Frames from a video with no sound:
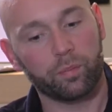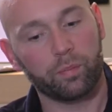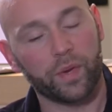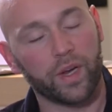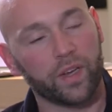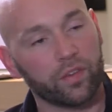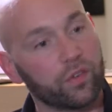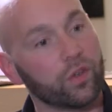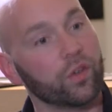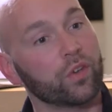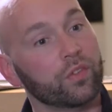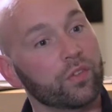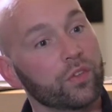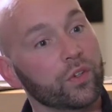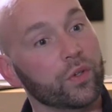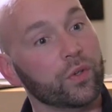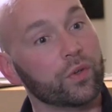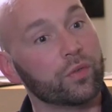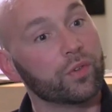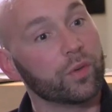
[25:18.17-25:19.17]
passed on to
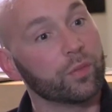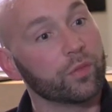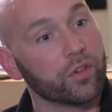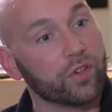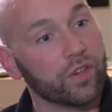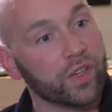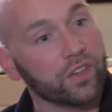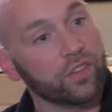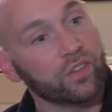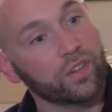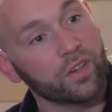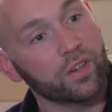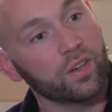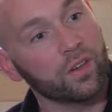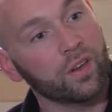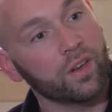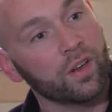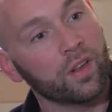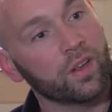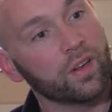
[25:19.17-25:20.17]
you from
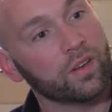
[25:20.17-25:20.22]
tradition?